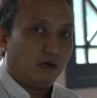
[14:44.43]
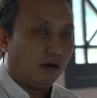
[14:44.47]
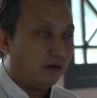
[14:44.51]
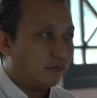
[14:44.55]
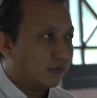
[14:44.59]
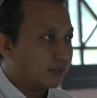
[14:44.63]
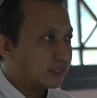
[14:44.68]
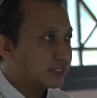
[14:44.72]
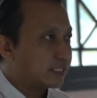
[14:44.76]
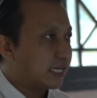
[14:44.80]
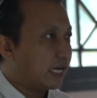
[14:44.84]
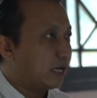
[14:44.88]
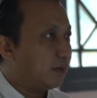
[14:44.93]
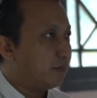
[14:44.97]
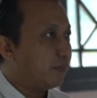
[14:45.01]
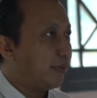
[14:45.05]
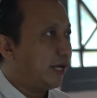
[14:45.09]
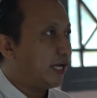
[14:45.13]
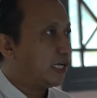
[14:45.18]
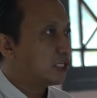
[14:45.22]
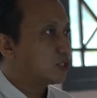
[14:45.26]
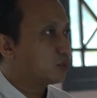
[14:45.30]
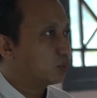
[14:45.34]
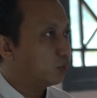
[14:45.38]
on the same
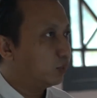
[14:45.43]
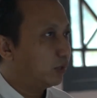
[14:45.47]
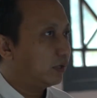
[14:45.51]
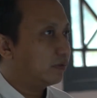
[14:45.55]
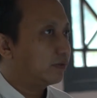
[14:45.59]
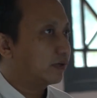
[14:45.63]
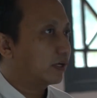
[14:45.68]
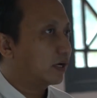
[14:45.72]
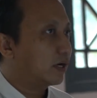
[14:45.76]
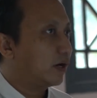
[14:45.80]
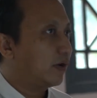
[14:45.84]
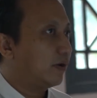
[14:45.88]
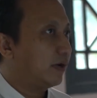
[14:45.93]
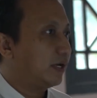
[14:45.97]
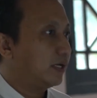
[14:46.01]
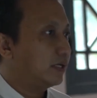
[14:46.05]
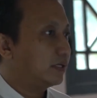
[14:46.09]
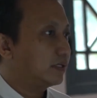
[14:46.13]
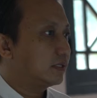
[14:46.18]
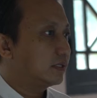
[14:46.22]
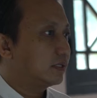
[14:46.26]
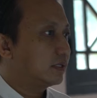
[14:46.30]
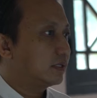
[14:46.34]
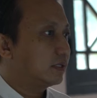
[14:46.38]
page with the
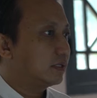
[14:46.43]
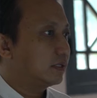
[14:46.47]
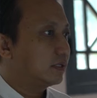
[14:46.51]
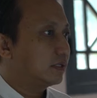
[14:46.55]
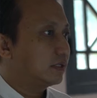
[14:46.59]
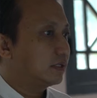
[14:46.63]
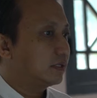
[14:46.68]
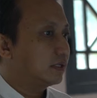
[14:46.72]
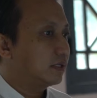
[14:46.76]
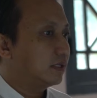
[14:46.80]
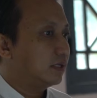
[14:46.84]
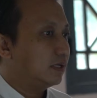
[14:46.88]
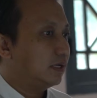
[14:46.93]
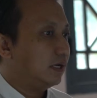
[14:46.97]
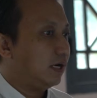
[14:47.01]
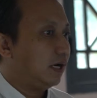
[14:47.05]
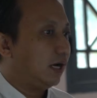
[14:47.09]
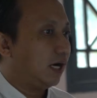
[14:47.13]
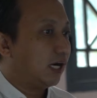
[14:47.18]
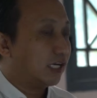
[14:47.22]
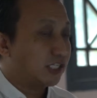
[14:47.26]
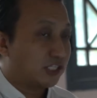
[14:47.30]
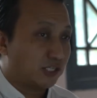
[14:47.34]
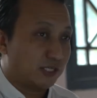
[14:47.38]
current
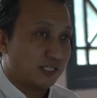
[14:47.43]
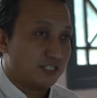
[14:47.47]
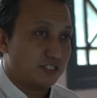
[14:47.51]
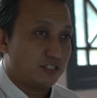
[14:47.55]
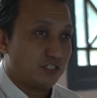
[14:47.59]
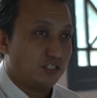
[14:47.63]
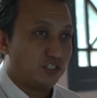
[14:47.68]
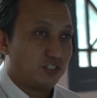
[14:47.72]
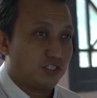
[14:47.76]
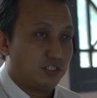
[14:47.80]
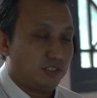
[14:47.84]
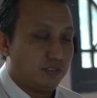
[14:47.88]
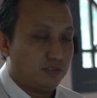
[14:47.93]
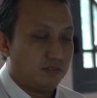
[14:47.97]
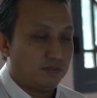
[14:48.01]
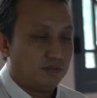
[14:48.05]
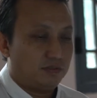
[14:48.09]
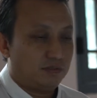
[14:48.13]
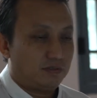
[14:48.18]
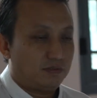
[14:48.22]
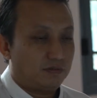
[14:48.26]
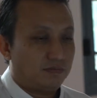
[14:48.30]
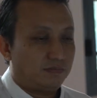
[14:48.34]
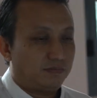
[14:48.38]
transition.
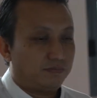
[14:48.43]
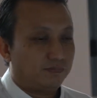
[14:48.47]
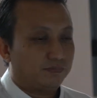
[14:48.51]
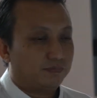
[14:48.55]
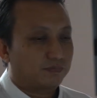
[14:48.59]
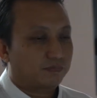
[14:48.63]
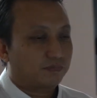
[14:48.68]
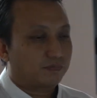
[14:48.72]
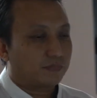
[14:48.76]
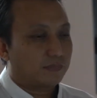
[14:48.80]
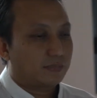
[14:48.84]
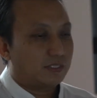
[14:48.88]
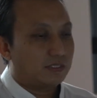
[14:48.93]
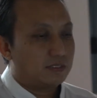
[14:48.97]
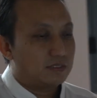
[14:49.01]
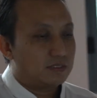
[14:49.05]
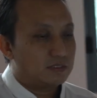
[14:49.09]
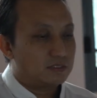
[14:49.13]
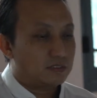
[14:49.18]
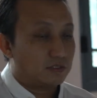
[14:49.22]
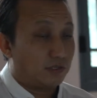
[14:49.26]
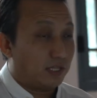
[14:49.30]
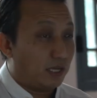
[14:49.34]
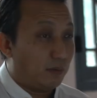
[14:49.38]

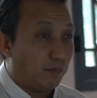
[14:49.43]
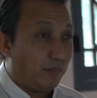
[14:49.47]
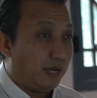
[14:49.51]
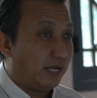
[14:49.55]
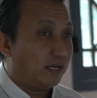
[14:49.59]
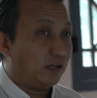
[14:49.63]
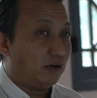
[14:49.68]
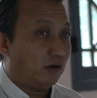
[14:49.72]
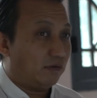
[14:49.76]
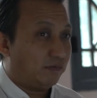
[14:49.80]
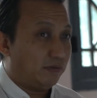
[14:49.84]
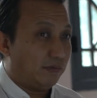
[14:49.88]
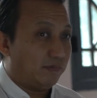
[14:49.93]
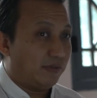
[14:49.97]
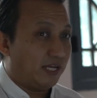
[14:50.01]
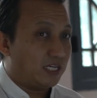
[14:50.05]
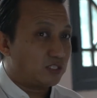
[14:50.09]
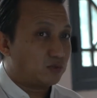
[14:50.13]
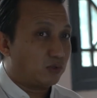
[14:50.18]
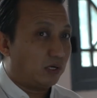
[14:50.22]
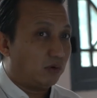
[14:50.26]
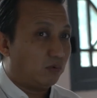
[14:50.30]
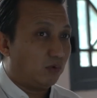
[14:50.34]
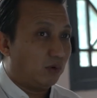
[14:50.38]
So there are many of them.
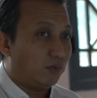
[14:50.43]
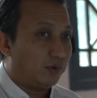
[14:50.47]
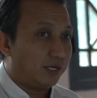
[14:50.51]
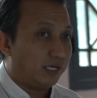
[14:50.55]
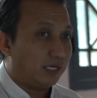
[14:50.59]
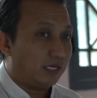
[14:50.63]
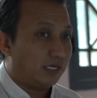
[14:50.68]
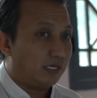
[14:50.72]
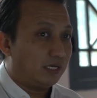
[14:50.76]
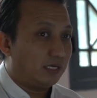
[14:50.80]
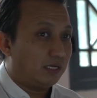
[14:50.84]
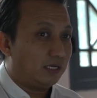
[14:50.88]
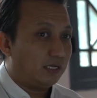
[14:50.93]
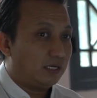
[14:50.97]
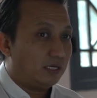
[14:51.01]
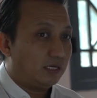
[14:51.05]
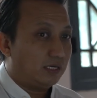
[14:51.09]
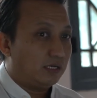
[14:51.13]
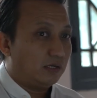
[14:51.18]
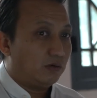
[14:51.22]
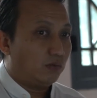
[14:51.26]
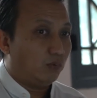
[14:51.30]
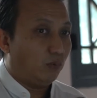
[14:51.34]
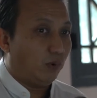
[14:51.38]
That's why
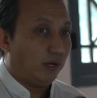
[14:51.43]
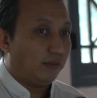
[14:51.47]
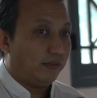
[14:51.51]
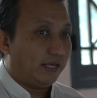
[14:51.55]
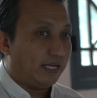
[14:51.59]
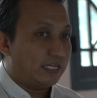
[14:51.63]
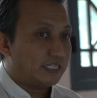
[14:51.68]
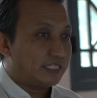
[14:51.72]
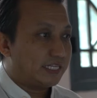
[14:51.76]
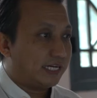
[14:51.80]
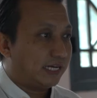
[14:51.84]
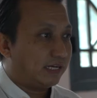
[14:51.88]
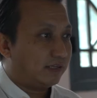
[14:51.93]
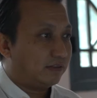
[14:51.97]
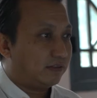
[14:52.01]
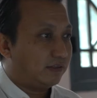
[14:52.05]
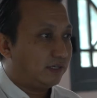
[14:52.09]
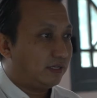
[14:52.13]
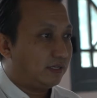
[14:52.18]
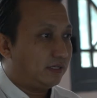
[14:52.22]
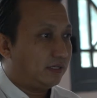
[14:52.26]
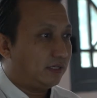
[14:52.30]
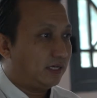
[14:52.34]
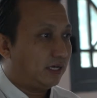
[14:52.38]
when they take
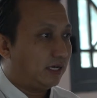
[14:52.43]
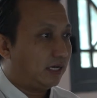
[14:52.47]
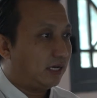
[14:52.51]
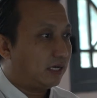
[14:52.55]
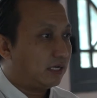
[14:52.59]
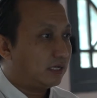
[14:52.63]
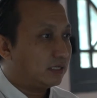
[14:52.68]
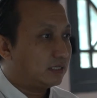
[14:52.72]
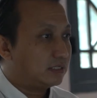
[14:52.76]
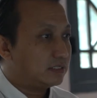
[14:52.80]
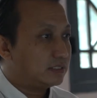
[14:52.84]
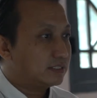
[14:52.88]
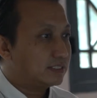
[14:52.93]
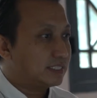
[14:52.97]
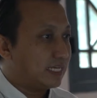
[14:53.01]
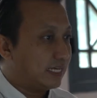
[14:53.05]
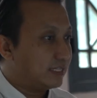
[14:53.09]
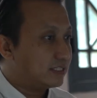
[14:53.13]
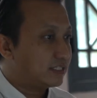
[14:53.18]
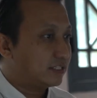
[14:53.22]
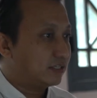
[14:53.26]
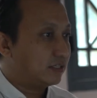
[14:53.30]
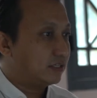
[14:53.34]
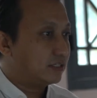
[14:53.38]
the
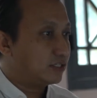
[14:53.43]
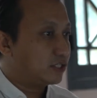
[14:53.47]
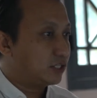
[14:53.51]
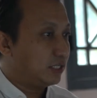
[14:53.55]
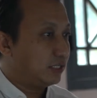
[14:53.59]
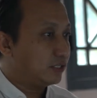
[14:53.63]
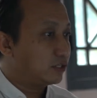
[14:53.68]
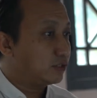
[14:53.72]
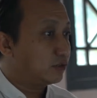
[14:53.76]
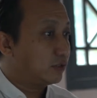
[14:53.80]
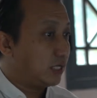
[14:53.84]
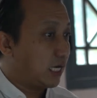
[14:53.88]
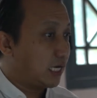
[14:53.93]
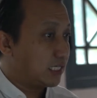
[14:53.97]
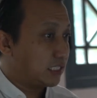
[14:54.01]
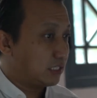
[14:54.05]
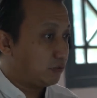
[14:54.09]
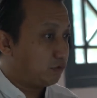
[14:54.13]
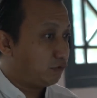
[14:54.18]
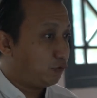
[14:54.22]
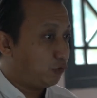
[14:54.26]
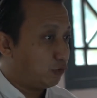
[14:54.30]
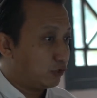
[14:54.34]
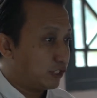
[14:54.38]
census in
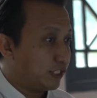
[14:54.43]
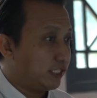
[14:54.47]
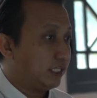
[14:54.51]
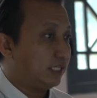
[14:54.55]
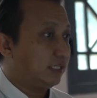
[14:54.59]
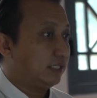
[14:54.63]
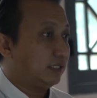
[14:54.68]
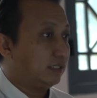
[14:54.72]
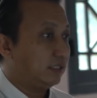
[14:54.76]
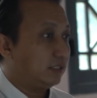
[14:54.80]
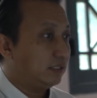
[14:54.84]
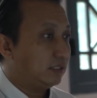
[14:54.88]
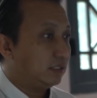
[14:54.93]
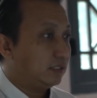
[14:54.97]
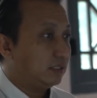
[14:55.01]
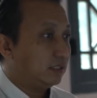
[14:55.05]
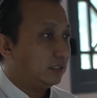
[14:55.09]
2014,